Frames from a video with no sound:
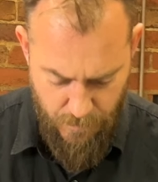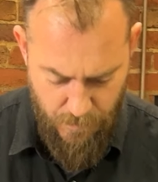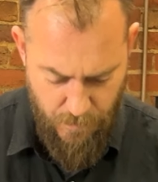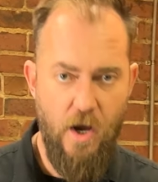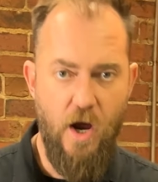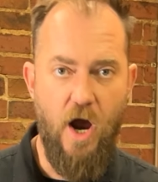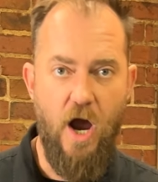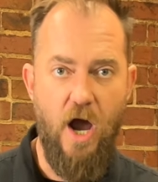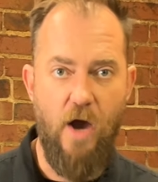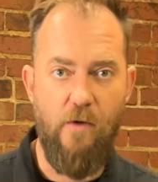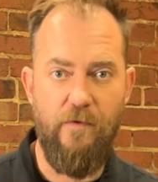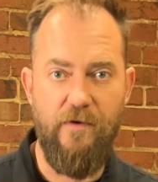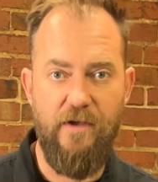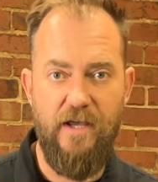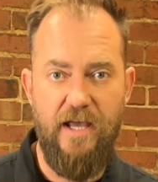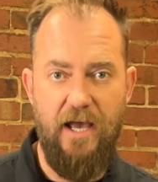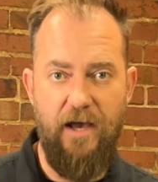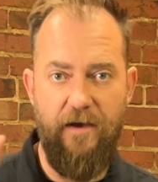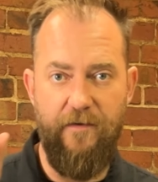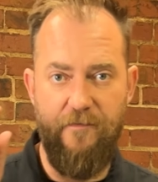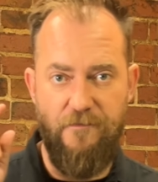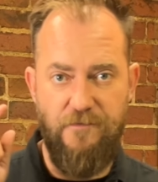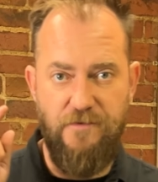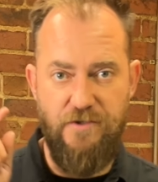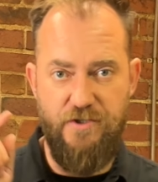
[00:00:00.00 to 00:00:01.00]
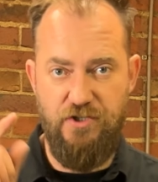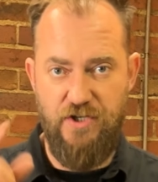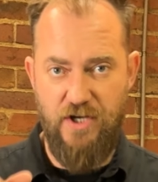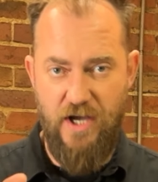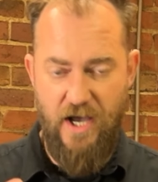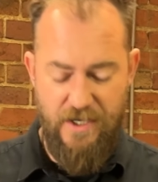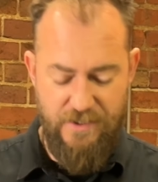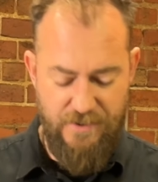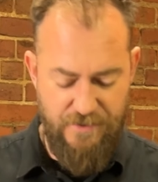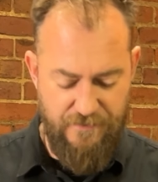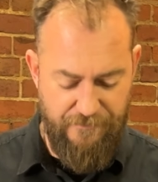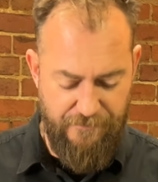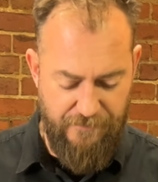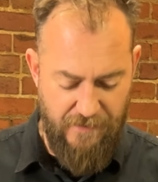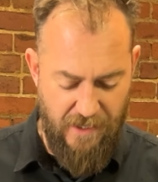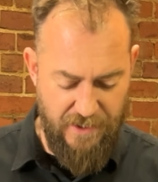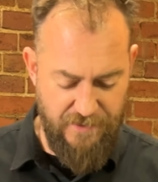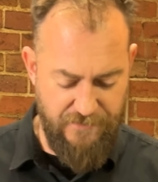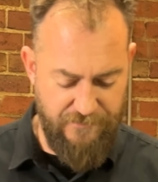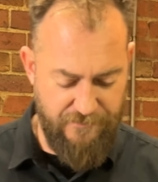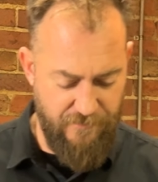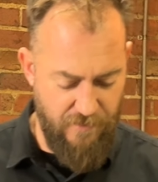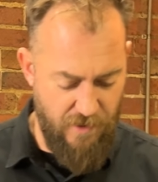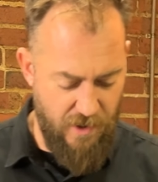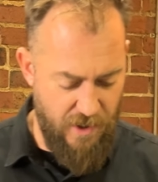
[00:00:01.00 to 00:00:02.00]
All right, we have just
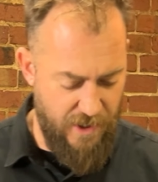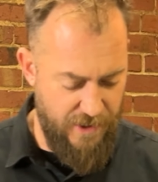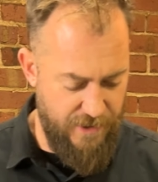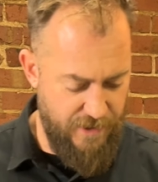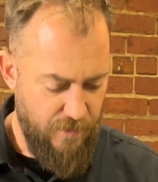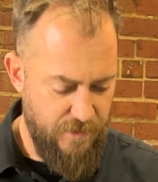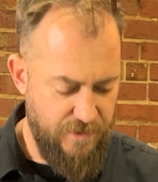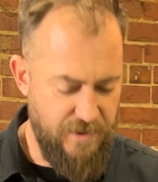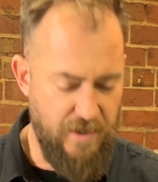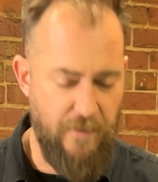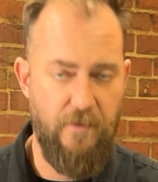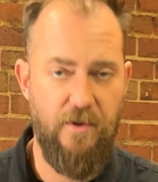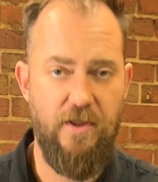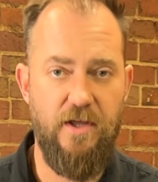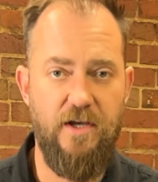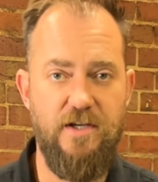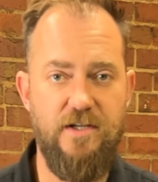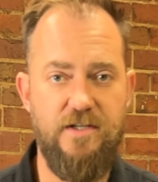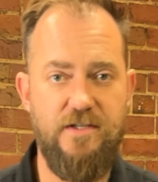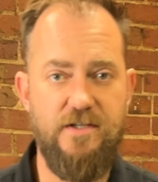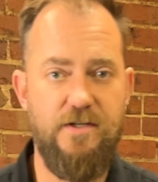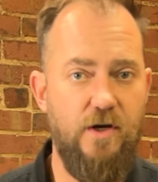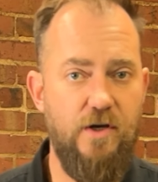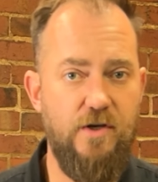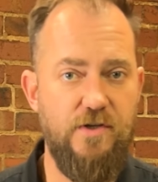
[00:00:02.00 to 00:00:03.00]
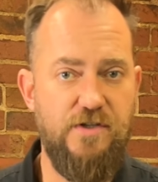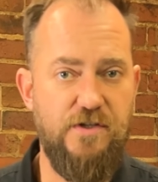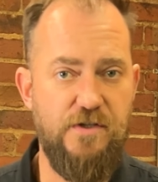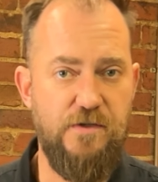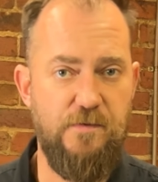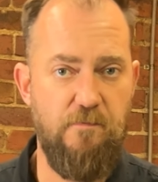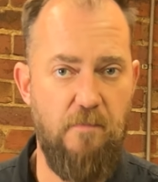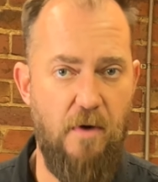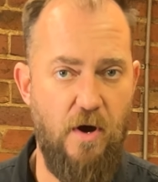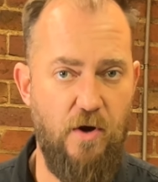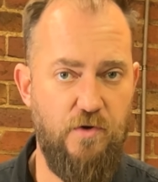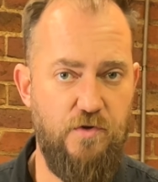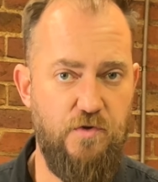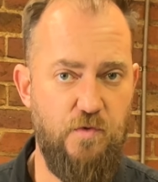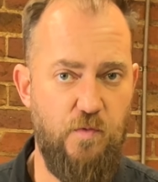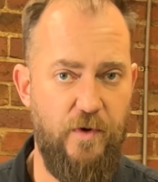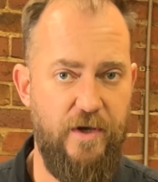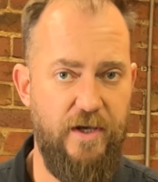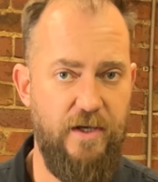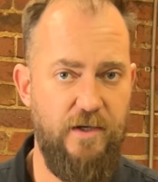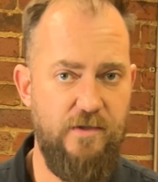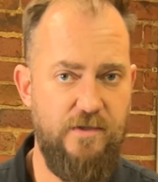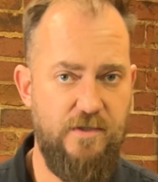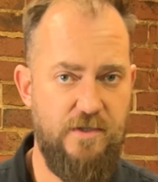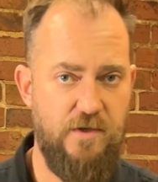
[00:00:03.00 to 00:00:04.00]
flash fried some of these smoked
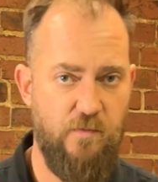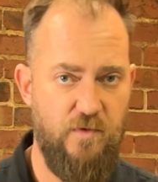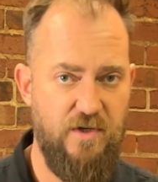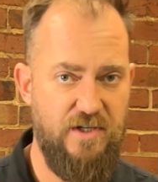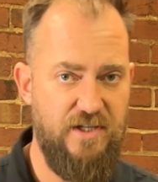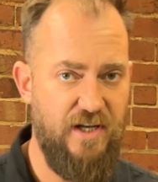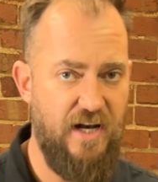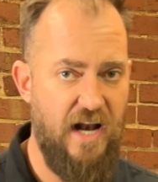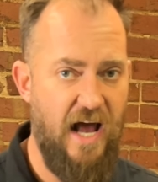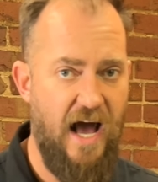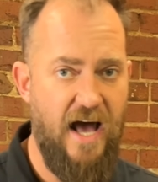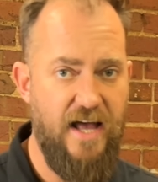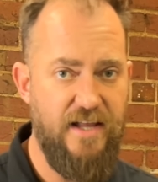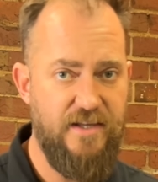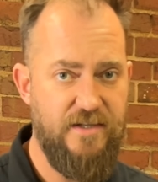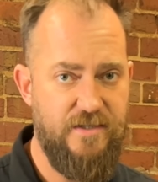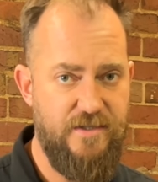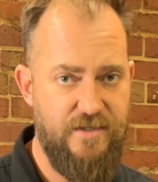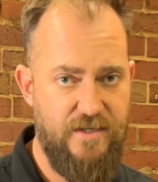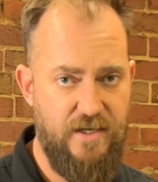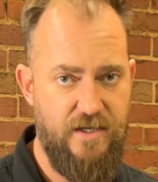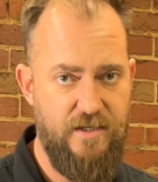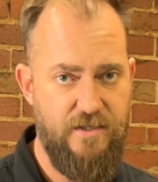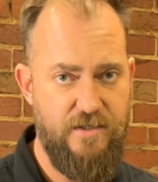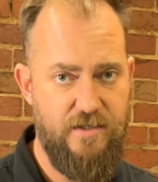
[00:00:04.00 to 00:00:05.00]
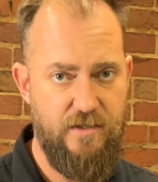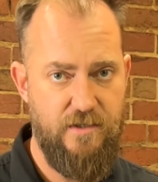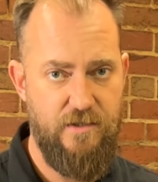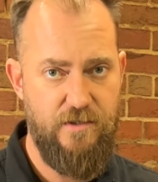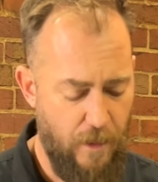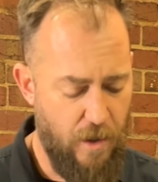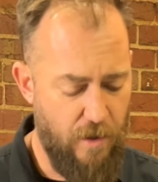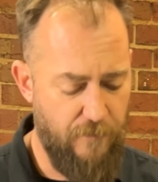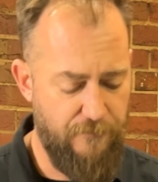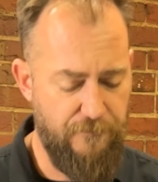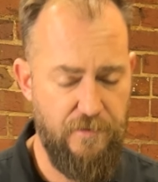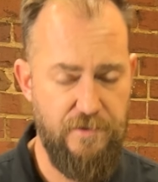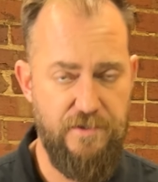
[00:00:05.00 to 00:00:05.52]
wings that we did unseasoned off the